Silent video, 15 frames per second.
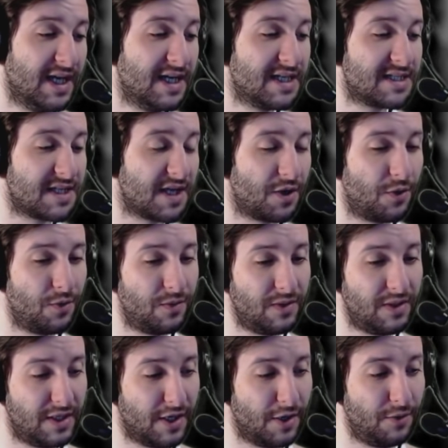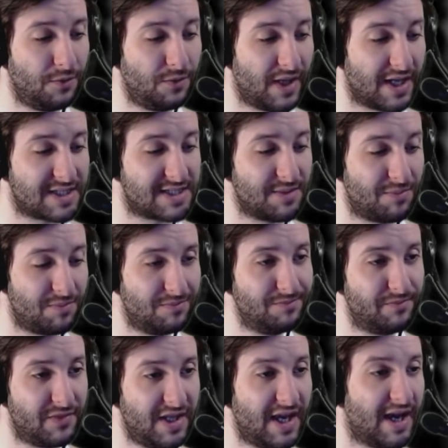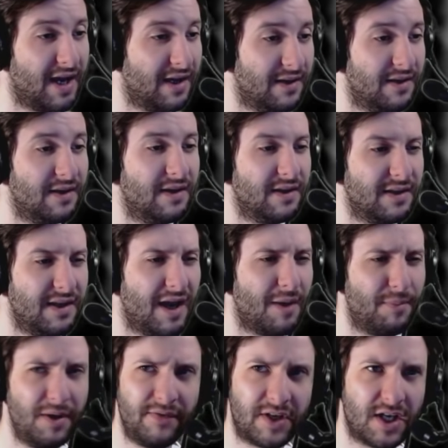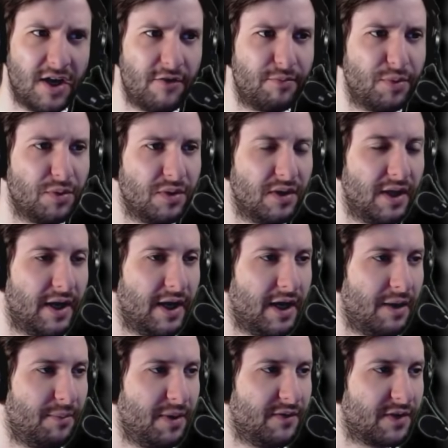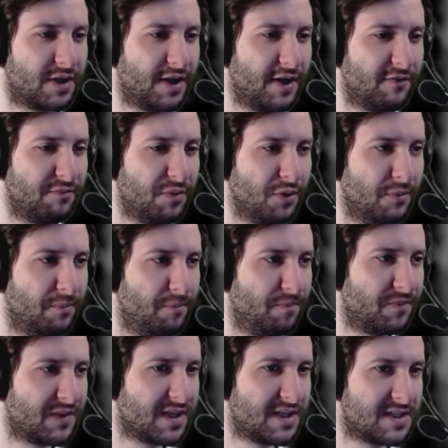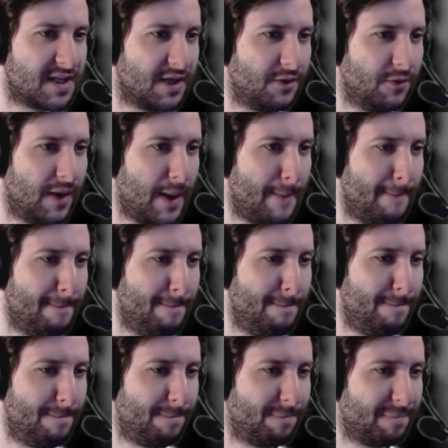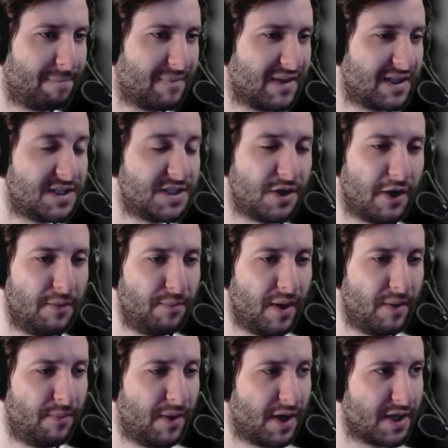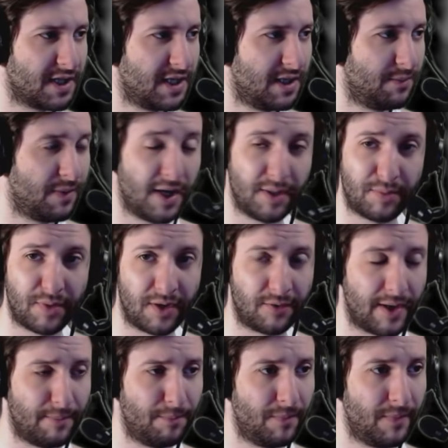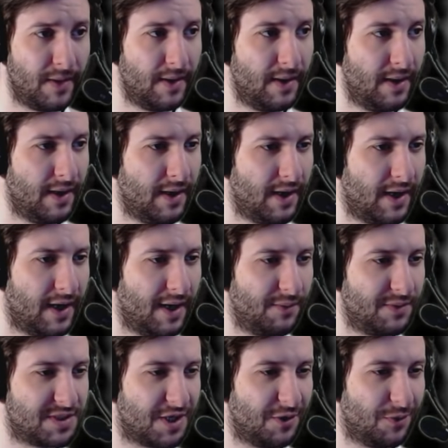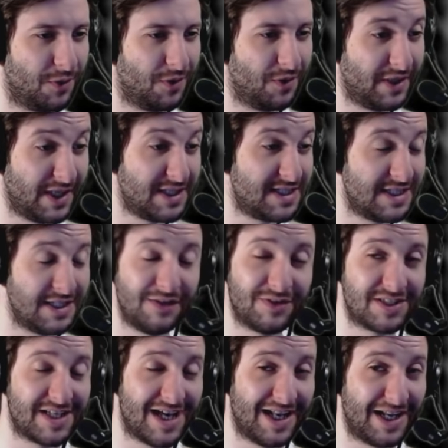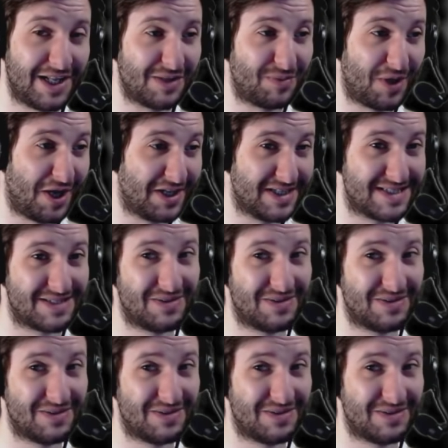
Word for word: So, you know, that's a... Yeah, yeah, a bit of a curveball. Uh, a bit of a curveball. So, because, um, you know, I'm, I'm, part of the partner program uh, with Total War, and they didn't even tell any of the partners.